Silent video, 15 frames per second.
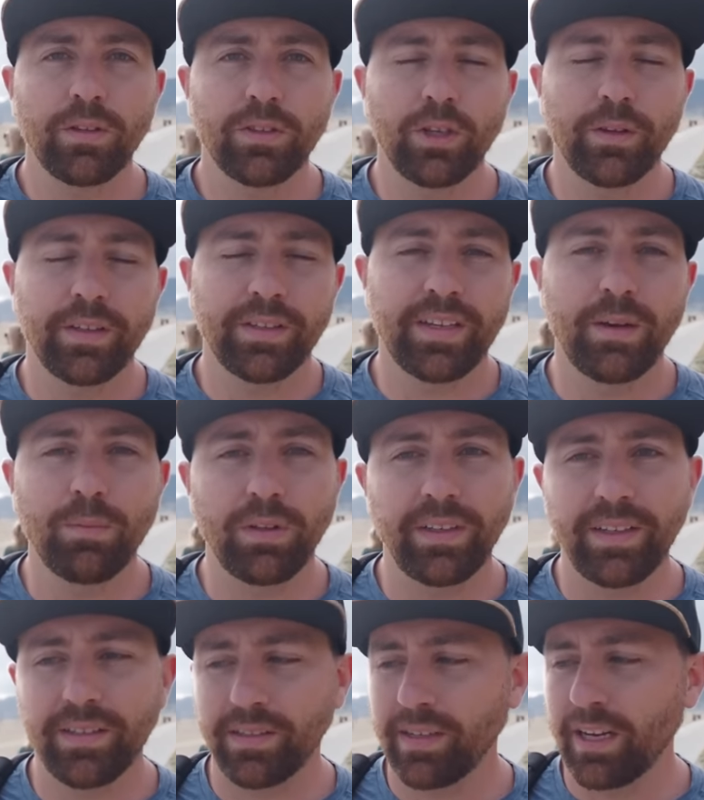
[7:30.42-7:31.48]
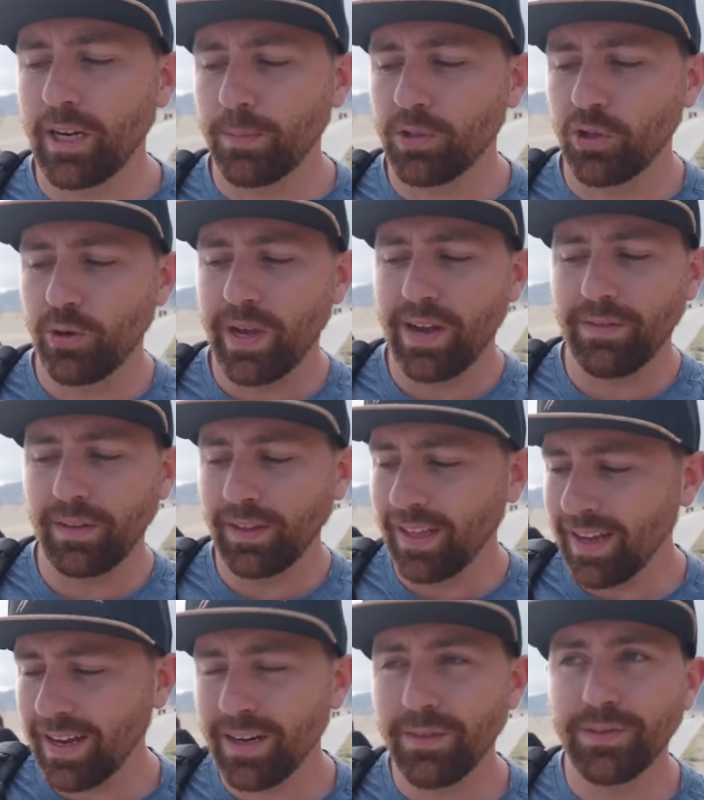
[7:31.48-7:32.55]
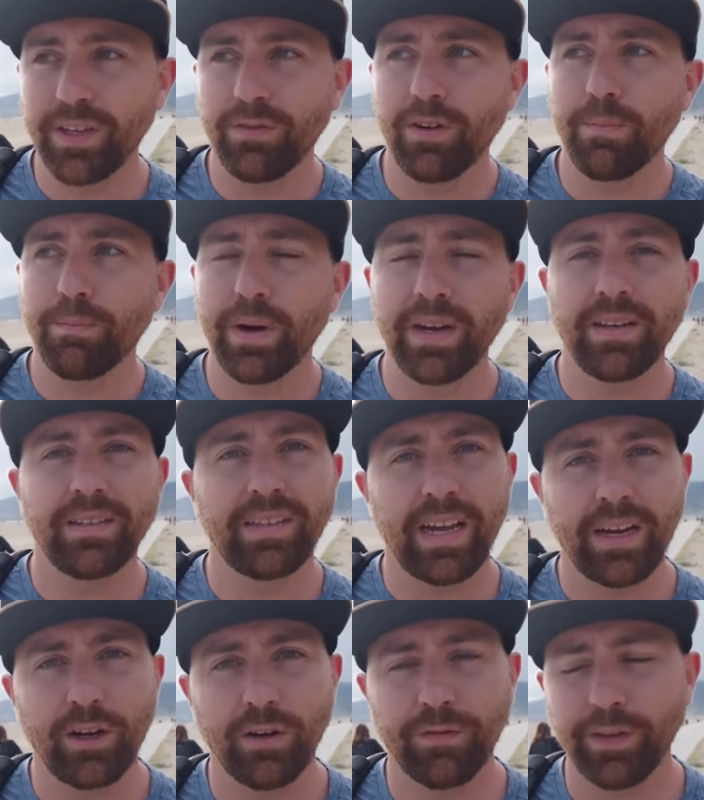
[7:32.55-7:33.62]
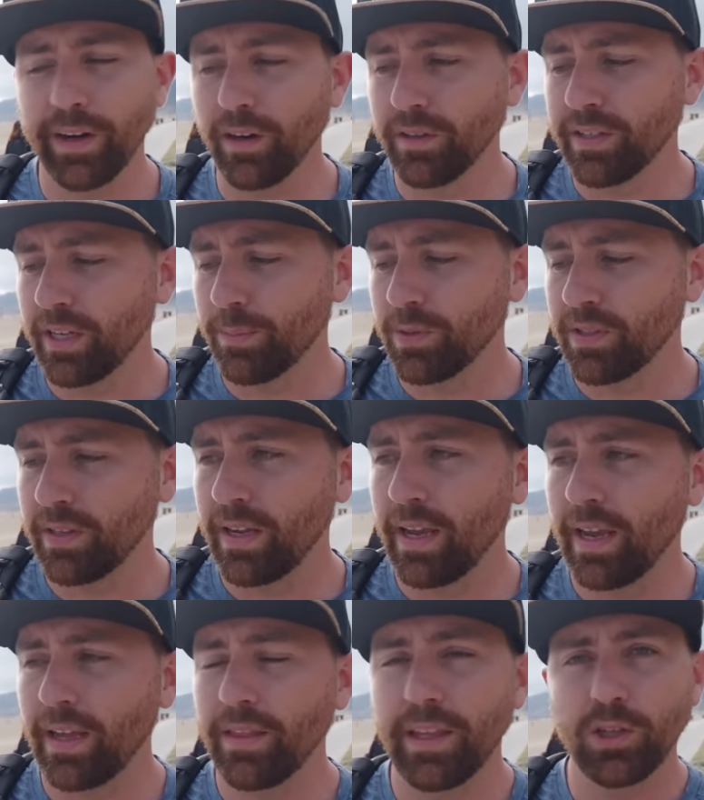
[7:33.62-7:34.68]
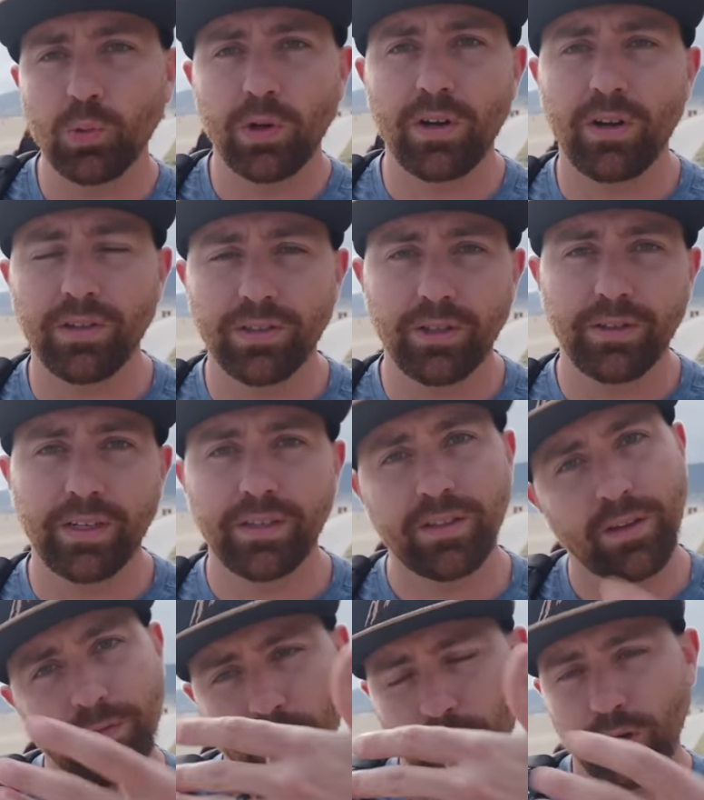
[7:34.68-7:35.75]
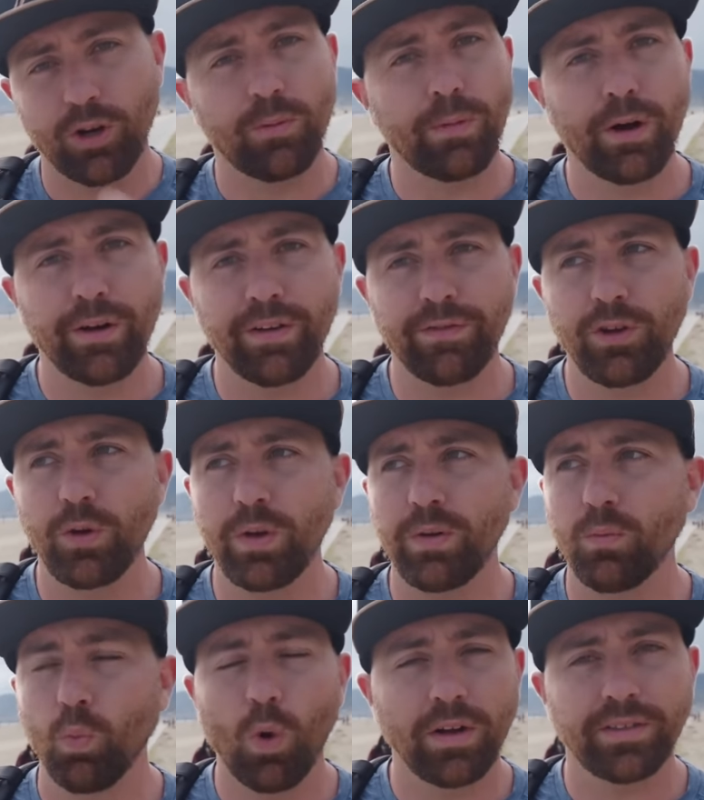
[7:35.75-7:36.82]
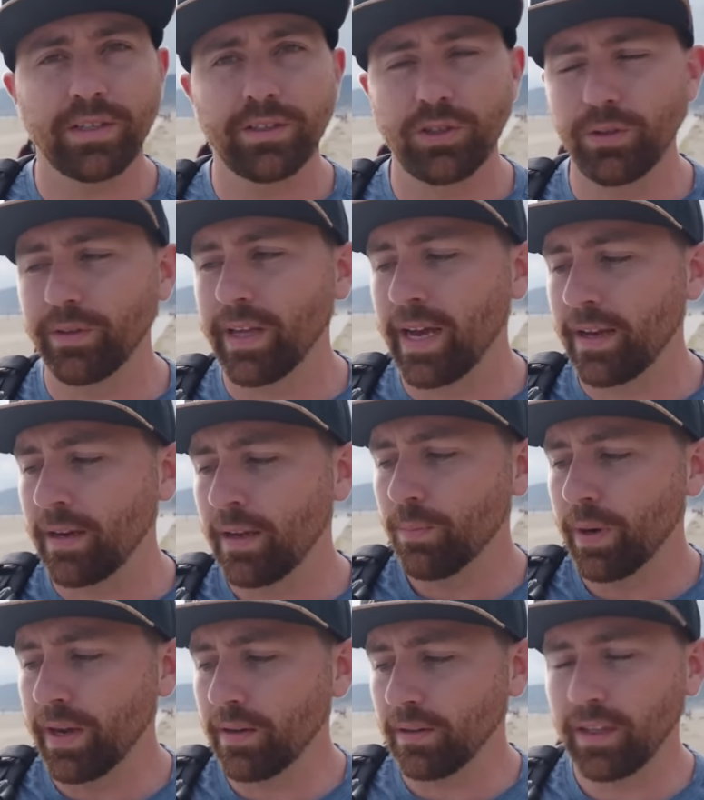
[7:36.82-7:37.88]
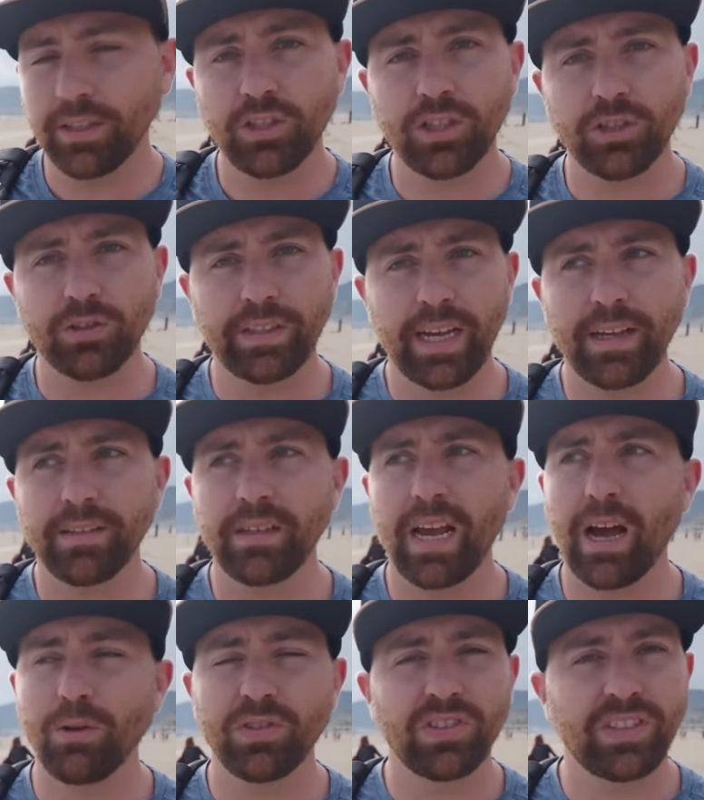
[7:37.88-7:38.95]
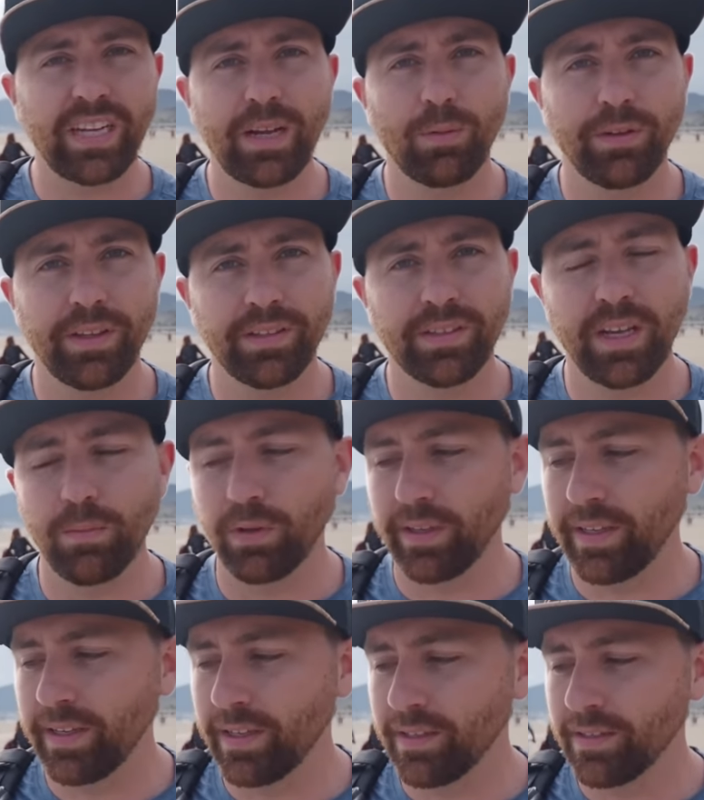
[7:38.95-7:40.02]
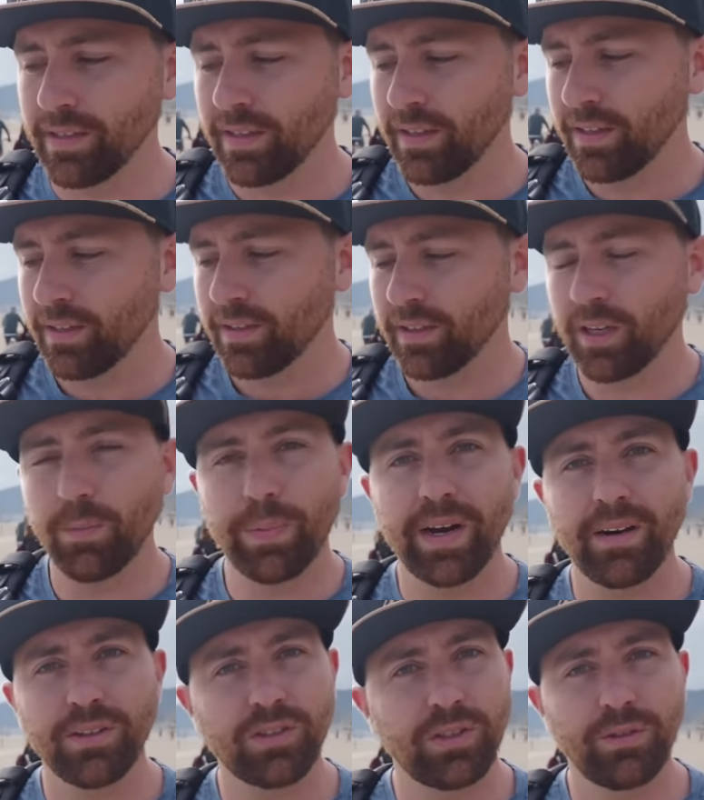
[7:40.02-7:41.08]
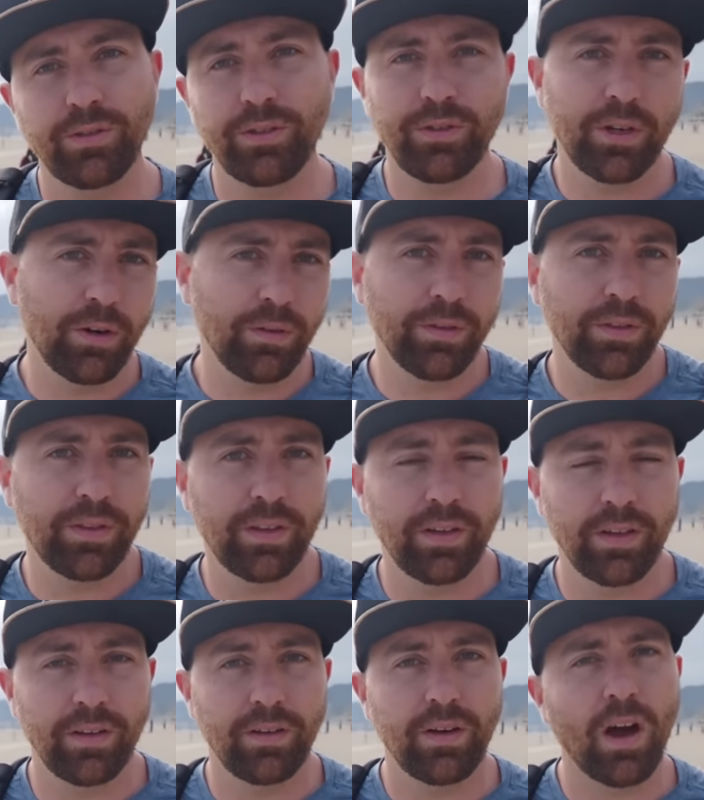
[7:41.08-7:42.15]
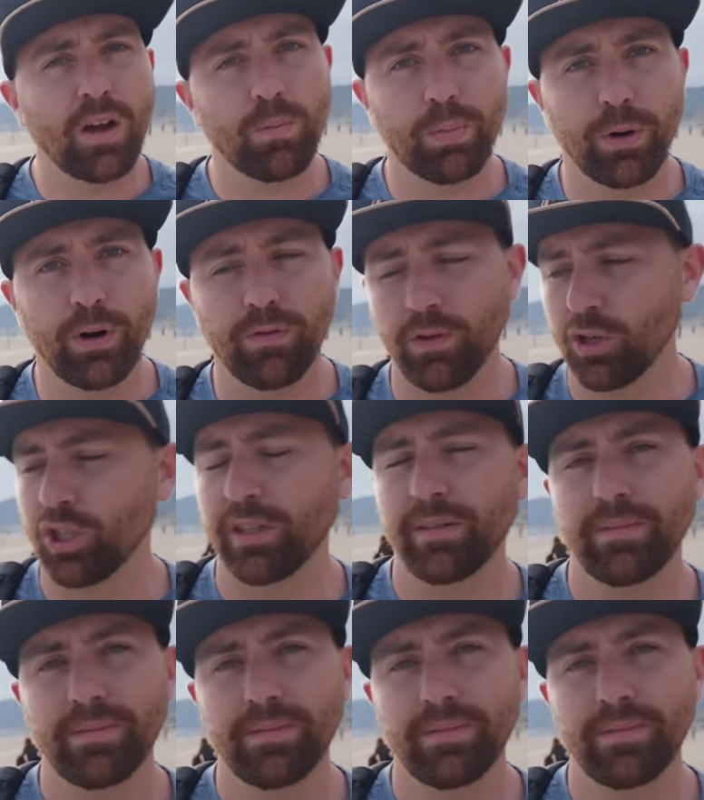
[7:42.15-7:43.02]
So this gimbal is set up so you have a lot of different buttons at your fingertips and this one also does the vertical mode if you want to do that. But let's just test how stable this gimbal is compared to, you know, the non-pro version.